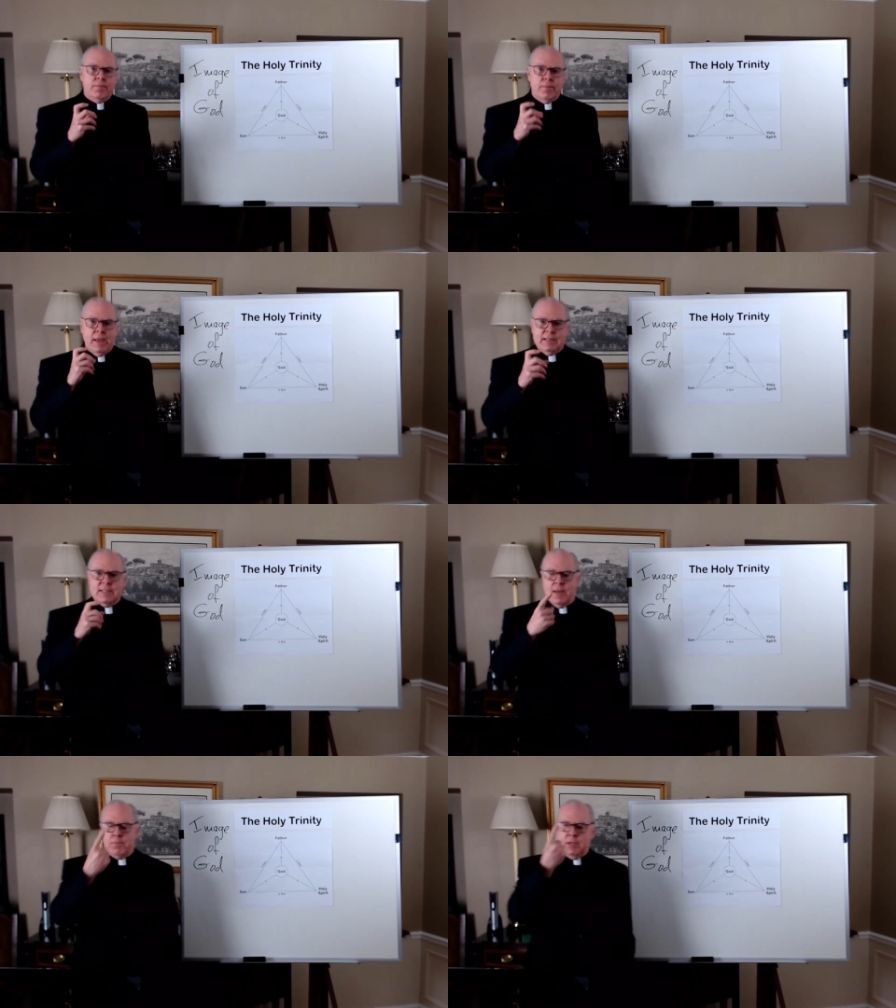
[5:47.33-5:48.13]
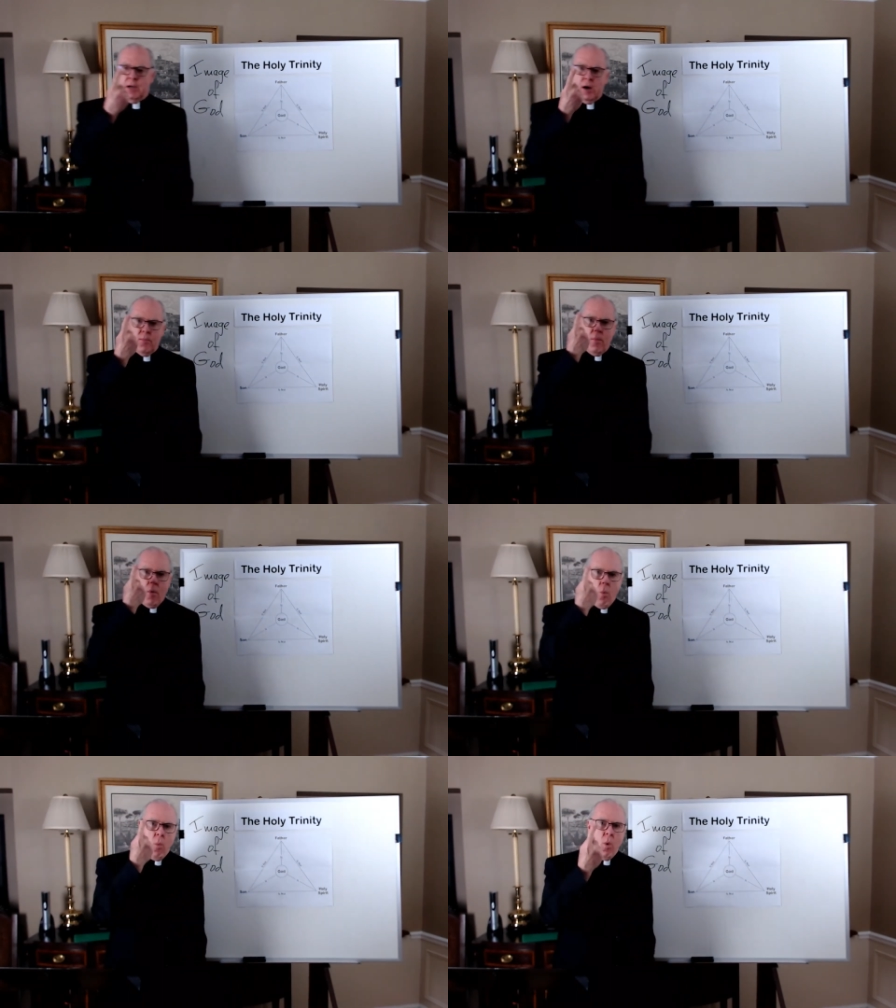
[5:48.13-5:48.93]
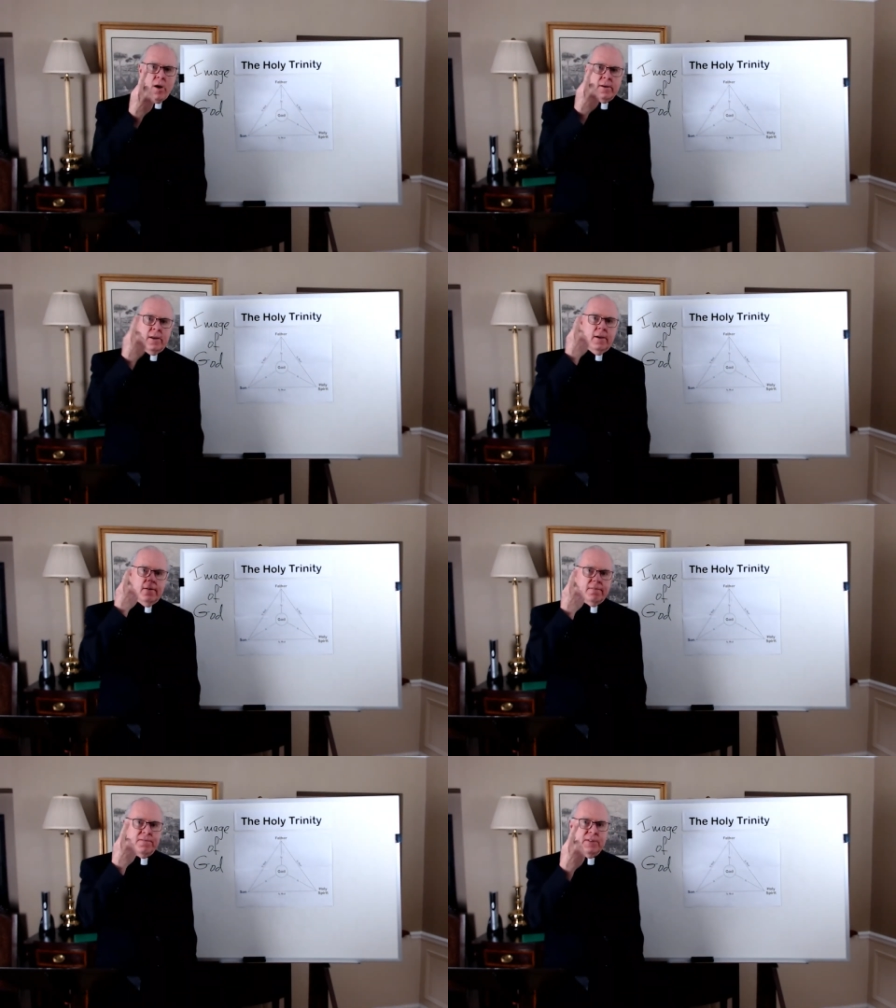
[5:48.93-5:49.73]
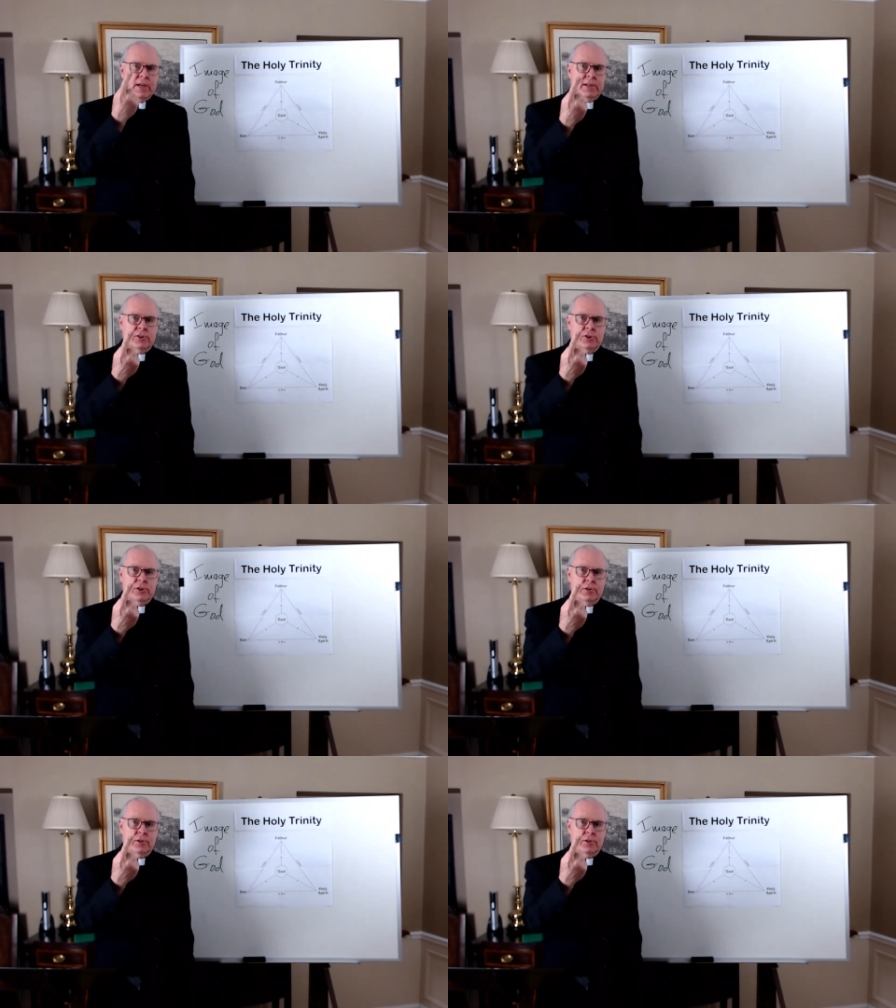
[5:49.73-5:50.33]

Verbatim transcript: makes them become one flesh.